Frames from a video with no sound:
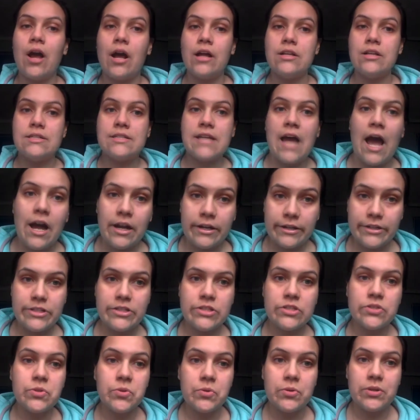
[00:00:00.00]
DACA
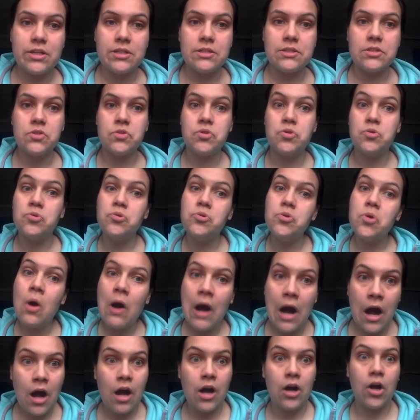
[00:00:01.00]
students do
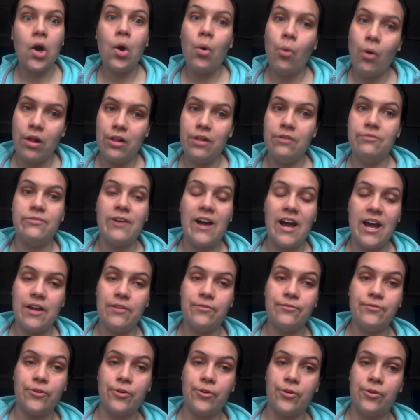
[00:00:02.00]
not qualify
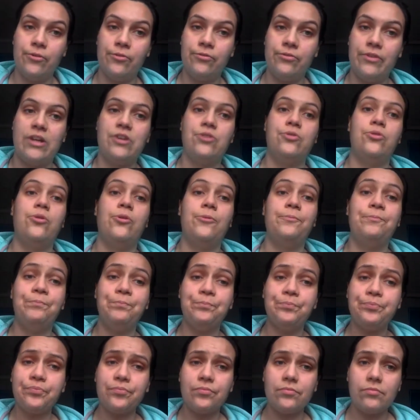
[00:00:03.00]
for federal
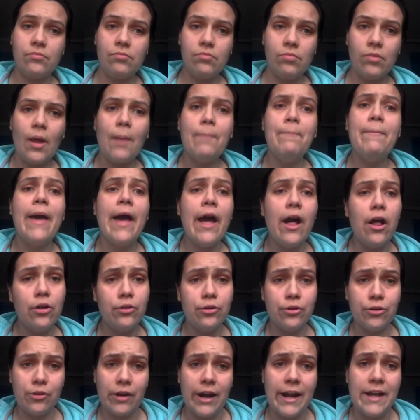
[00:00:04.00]
Pell
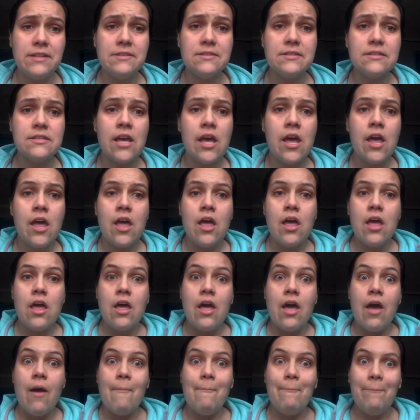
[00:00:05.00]
Grants,
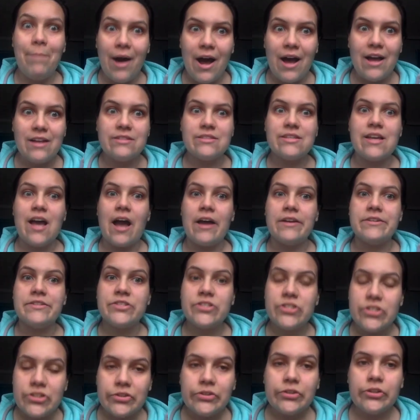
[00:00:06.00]
but I
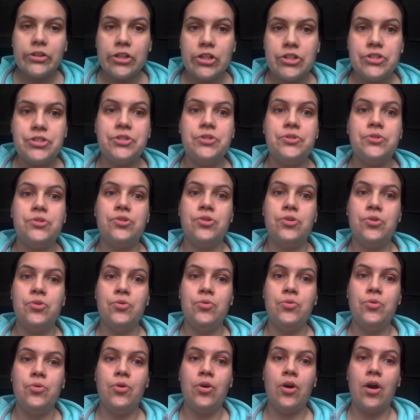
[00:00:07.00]
still urge you
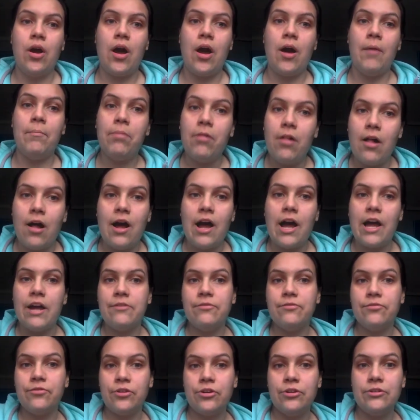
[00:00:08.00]
to apply
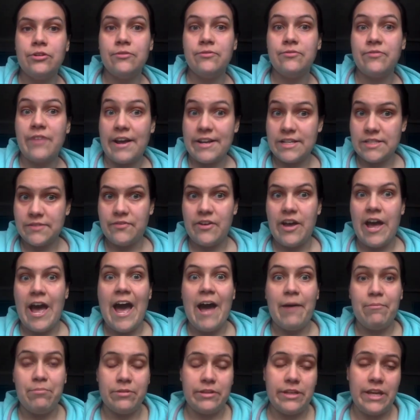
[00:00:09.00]
for the FAFSA
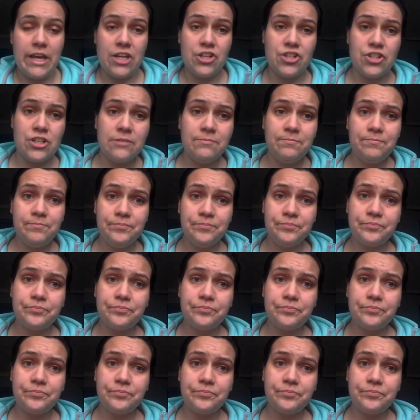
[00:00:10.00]
application,